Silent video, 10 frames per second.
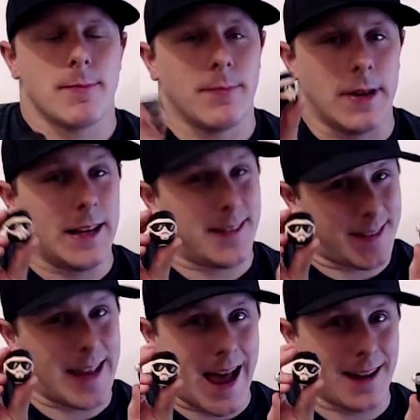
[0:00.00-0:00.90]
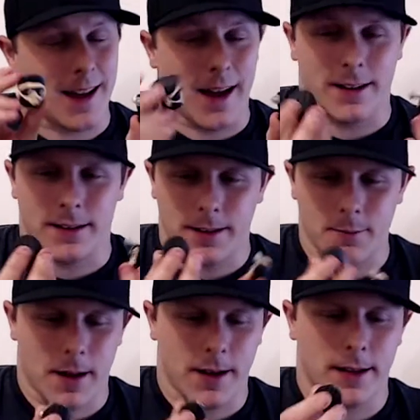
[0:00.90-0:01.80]
It's sad. I,
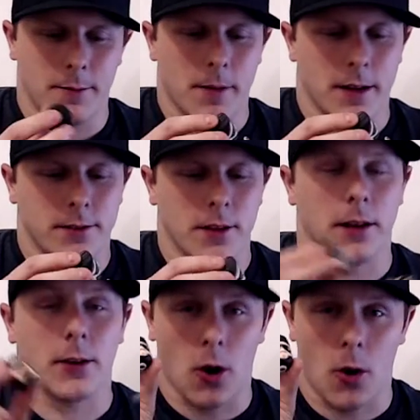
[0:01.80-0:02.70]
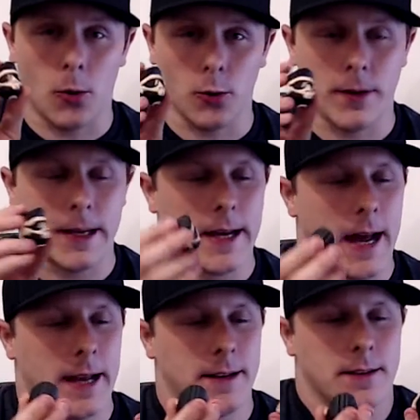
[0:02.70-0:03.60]
my, my son got hold of it,
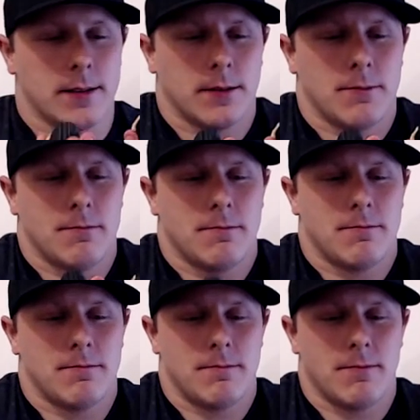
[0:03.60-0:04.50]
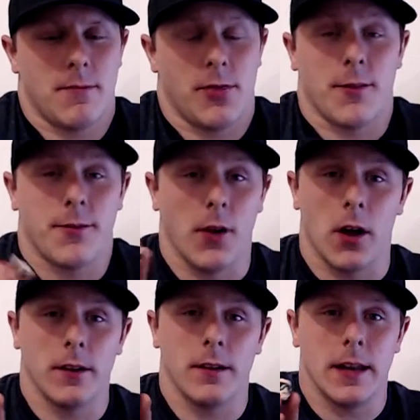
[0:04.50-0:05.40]
and the
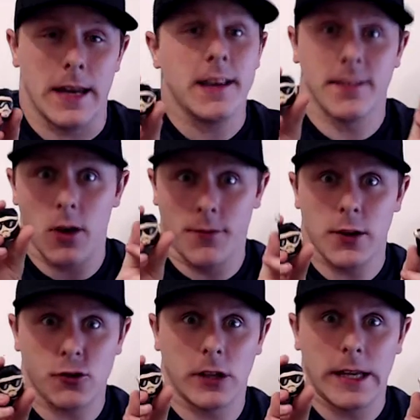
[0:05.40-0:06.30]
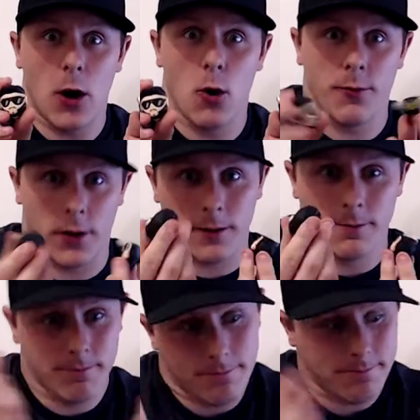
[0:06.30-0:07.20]
fun is officially over.
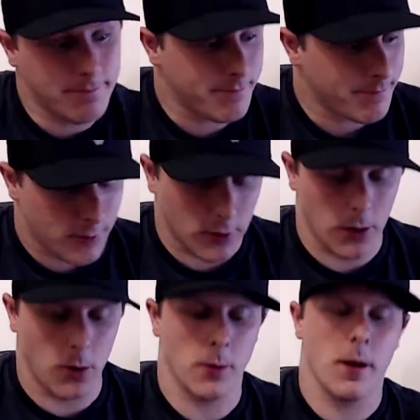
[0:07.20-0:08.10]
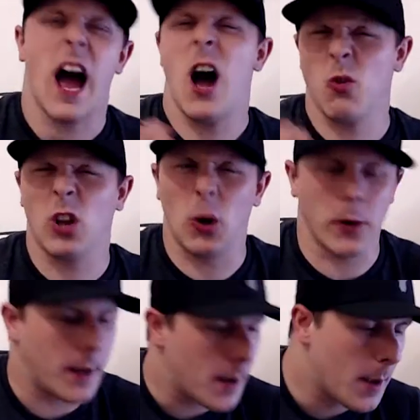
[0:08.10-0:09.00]
So I'll glue
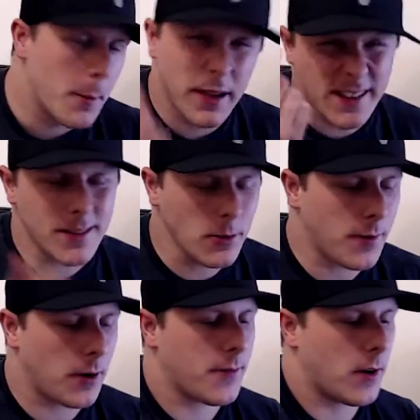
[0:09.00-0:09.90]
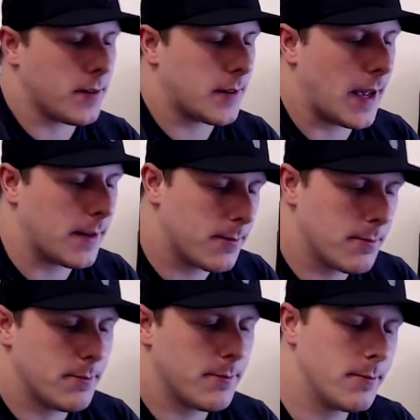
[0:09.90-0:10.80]
it. But it's still very, very sad,
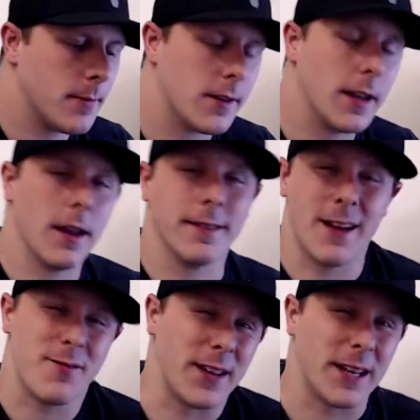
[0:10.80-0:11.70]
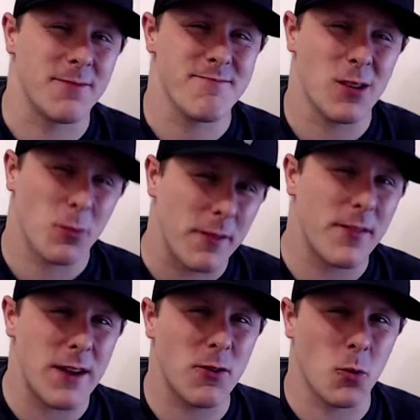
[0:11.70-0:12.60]
because I like that figure. It was my
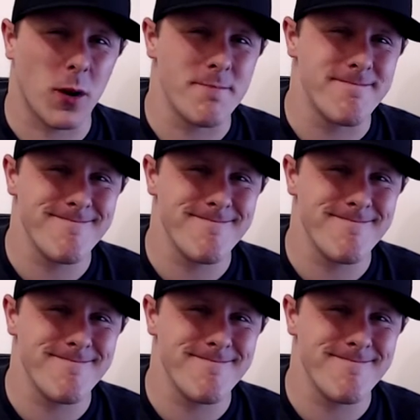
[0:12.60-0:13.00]
favourite one.